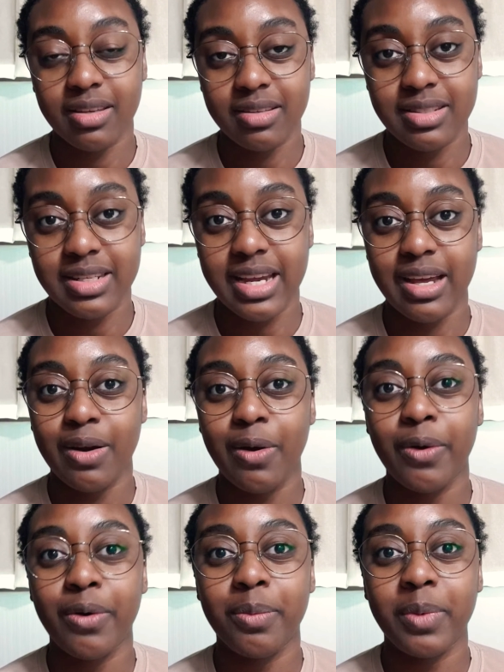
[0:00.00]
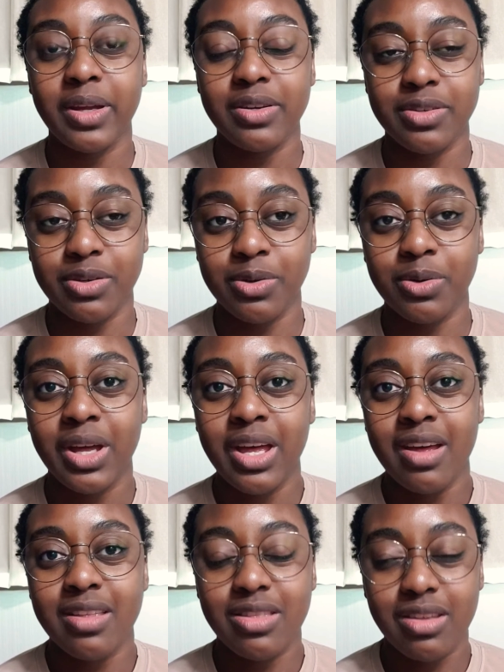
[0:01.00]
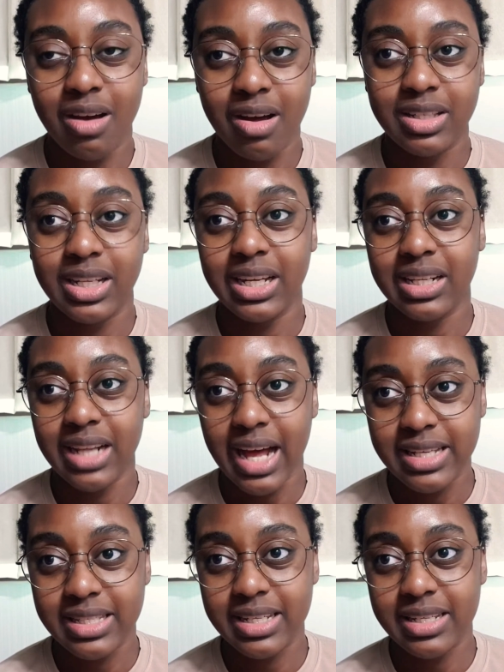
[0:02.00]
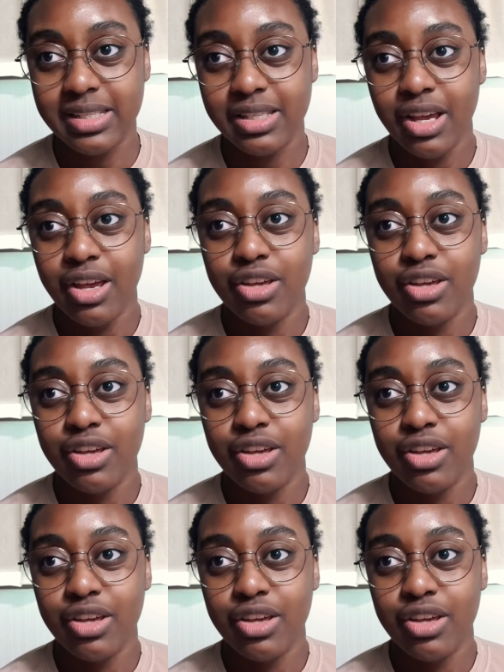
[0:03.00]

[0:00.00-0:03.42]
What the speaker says: stay at home and do the online classes.